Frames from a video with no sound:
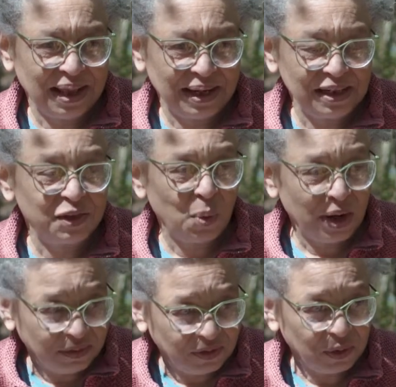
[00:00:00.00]
is
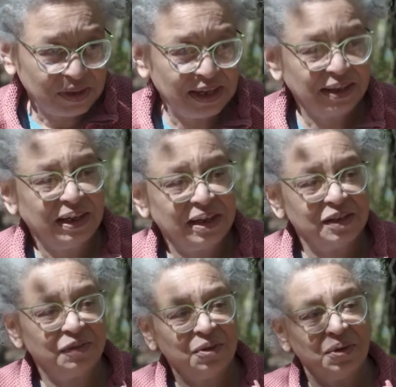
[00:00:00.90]
one of your techniques
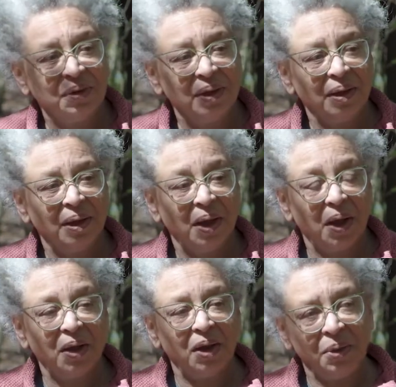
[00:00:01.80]
for
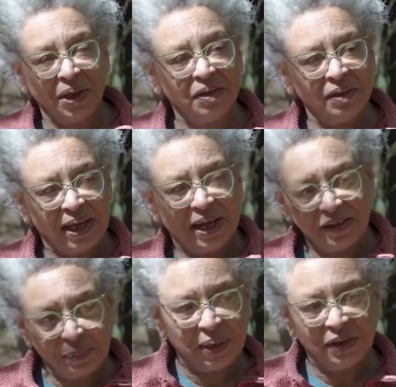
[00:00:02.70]
going to
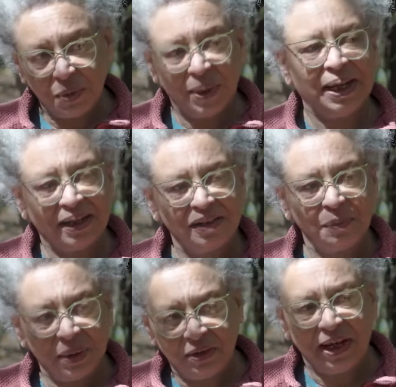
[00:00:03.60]
to an
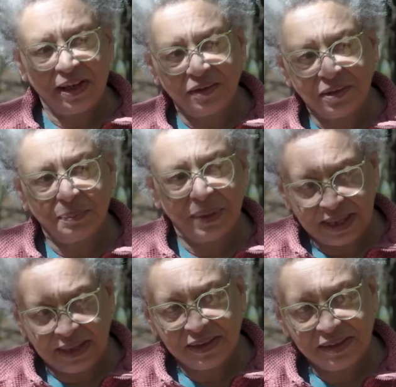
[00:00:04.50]
experiential
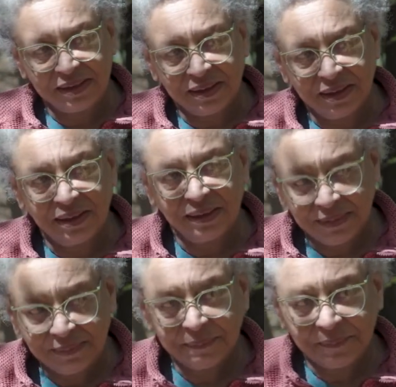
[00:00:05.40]
place.
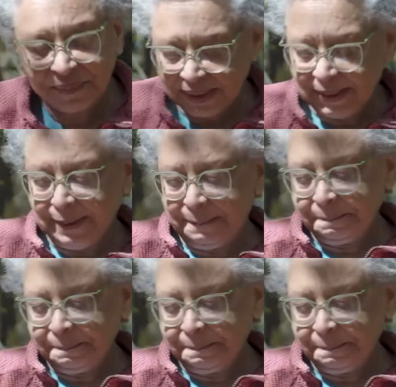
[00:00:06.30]
Mm-hmm. Yeah.